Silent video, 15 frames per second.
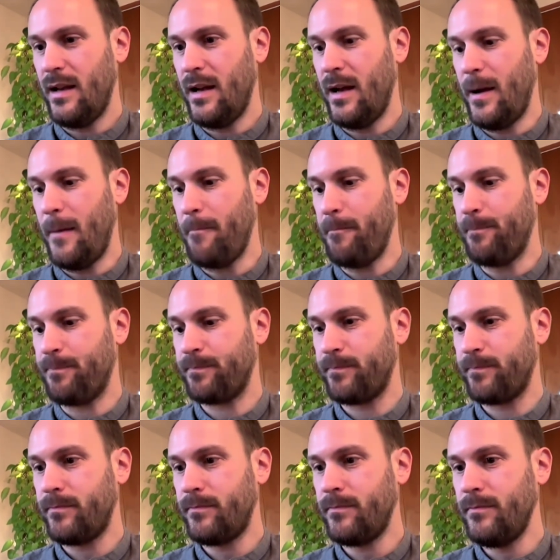Um,
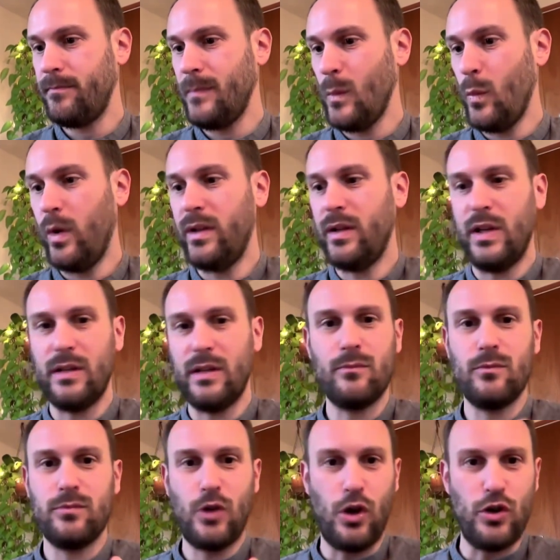whether
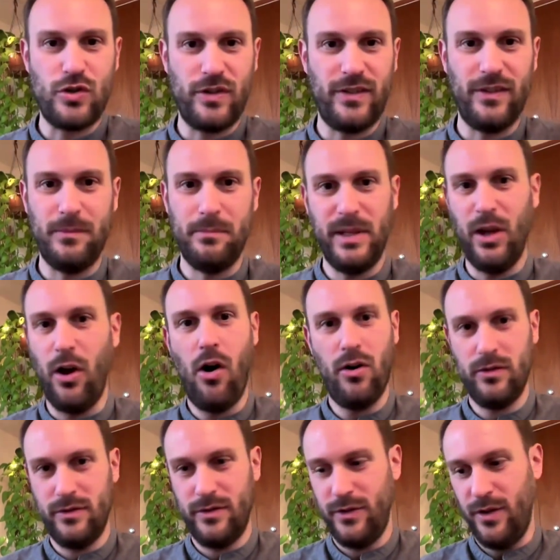conscious is
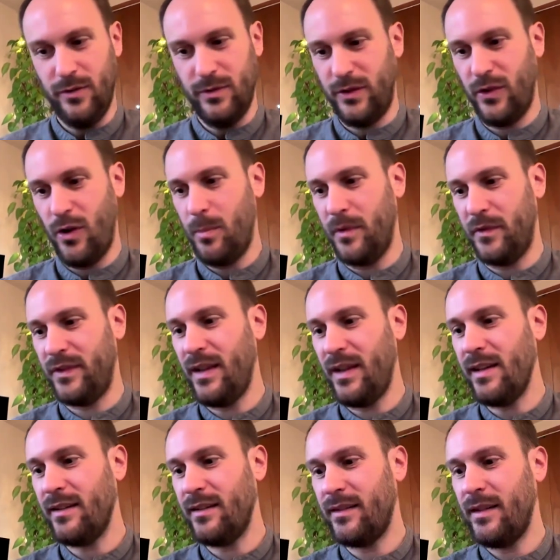beyond, the scope of
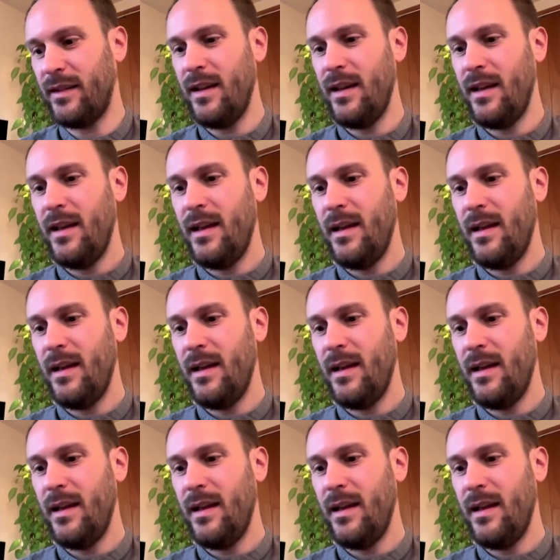science,